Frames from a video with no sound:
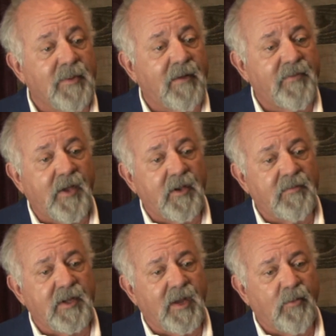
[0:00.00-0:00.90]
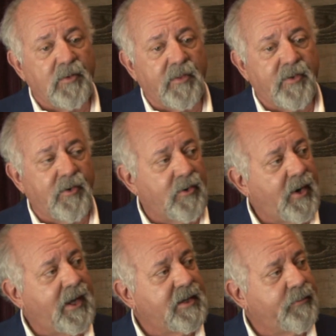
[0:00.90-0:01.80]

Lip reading: My father never got more than the third grade,